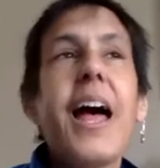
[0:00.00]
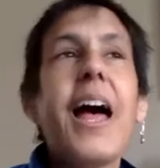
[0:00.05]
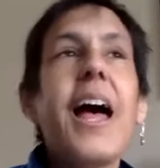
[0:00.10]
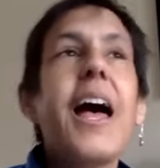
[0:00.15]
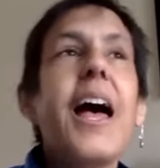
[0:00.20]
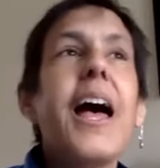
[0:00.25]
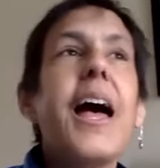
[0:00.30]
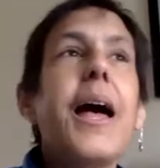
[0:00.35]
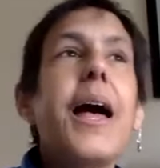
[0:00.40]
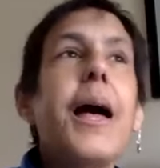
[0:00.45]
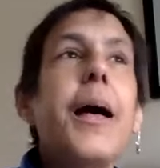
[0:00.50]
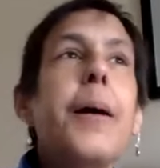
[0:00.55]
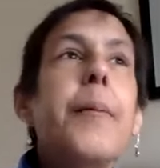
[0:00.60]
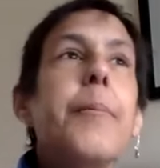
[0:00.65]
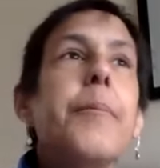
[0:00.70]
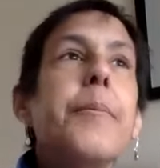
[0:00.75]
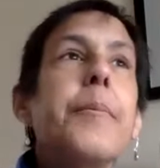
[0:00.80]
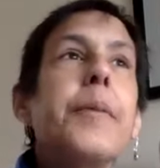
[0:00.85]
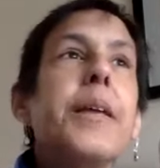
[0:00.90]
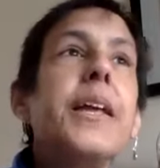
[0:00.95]

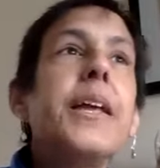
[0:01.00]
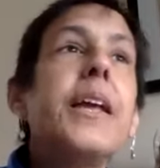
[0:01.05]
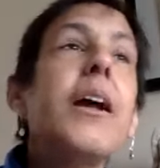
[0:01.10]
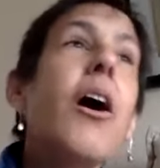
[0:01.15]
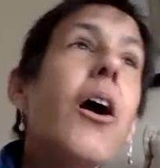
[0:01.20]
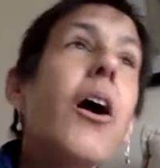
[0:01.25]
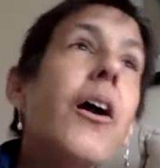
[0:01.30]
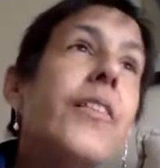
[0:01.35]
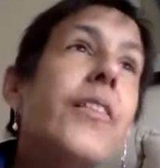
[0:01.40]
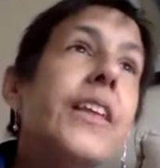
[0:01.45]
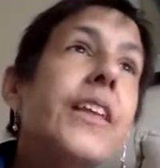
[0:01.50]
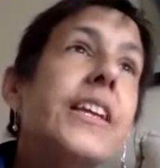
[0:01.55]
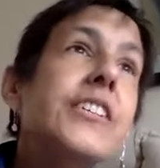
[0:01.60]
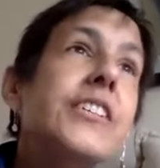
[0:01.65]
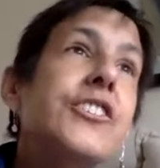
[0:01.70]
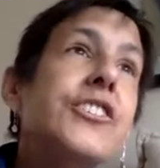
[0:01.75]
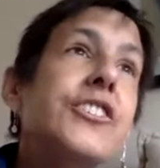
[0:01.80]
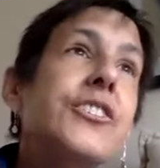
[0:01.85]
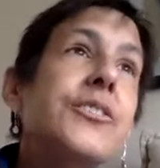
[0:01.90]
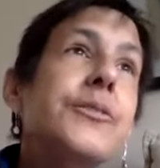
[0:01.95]
Are the
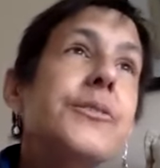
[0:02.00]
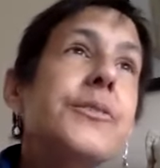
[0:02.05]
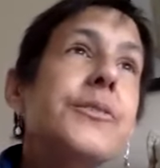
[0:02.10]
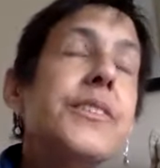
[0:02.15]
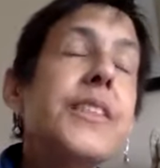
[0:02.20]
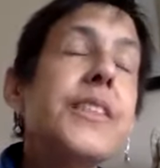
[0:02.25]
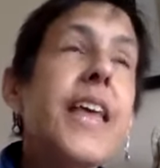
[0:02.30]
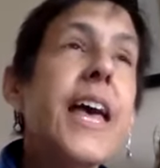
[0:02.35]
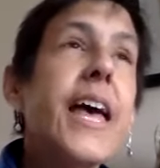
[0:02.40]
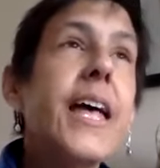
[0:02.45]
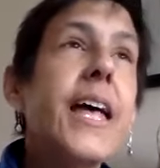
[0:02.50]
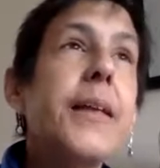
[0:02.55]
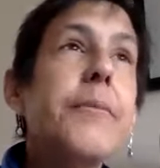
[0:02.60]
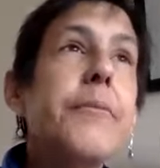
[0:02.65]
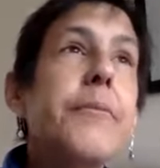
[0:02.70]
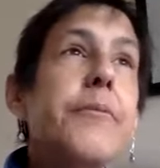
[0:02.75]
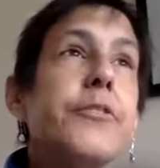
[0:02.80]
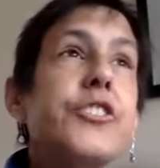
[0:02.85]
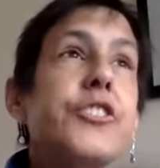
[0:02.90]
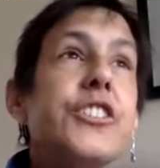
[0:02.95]
issues that
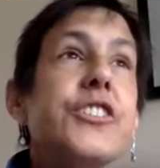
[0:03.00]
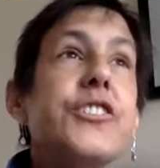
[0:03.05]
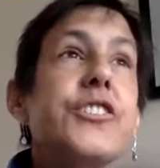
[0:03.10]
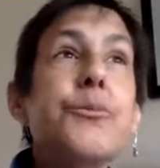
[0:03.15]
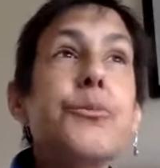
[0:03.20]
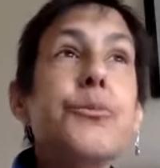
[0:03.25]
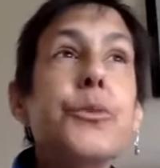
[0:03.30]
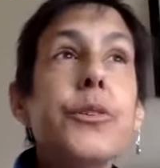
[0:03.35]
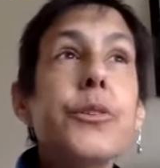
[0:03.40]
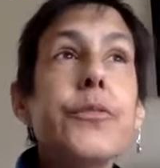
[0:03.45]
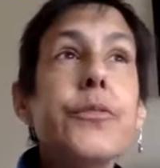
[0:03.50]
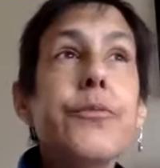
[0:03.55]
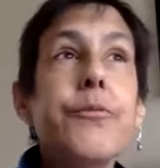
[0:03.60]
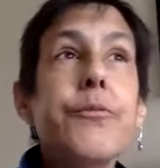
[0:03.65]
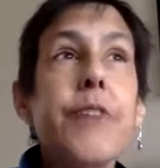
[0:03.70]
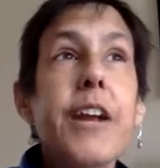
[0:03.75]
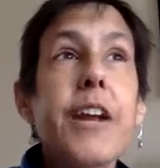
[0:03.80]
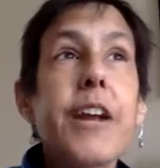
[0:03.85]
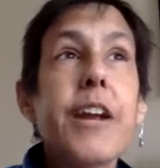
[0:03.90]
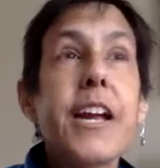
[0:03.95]
Virginia Woolf
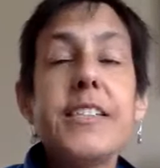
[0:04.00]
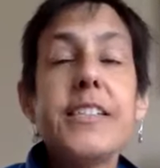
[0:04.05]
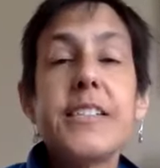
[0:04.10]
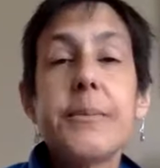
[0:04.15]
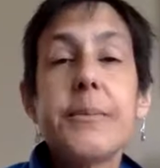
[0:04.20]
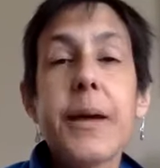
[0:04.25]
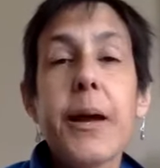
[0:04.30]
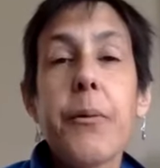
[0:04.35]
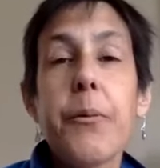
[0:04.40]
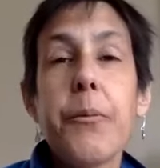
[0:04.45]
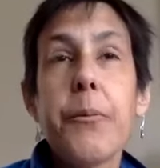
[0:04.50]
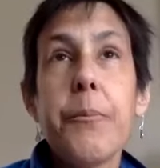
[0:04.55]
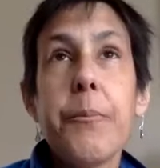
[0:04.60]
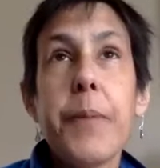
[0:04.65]
raised about